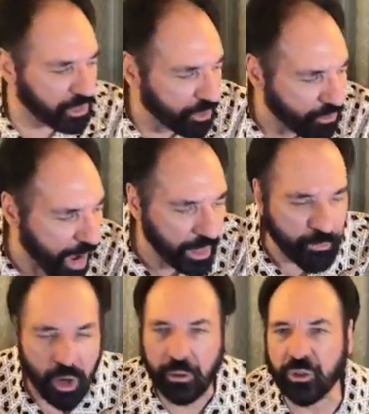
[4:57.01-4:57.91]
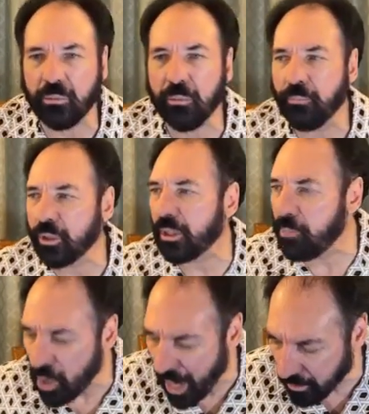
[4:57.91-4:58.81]
And he said, write a book. So we
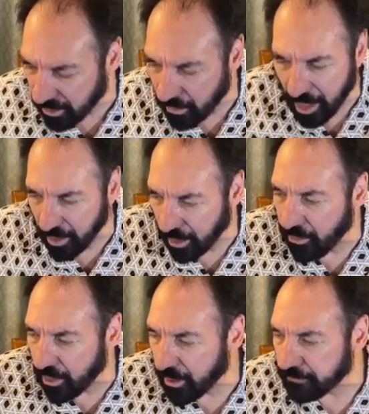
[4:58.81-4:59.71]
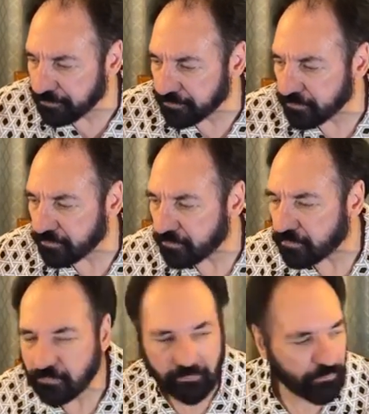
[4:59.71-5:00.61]
put the book out there. Hallelujah.
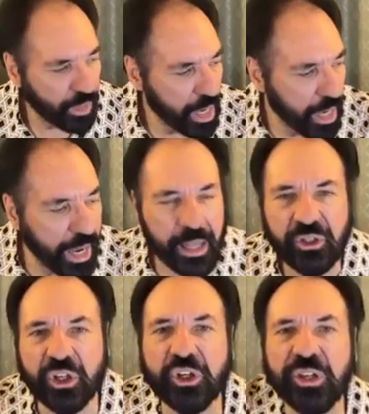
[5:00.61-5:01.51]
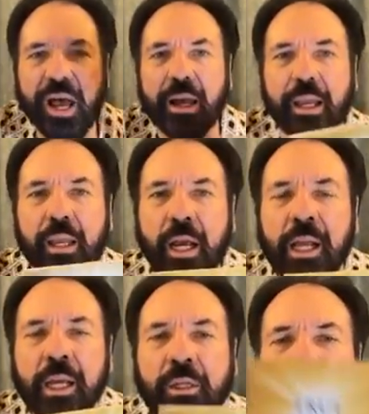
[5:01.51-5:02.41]
It's a sign.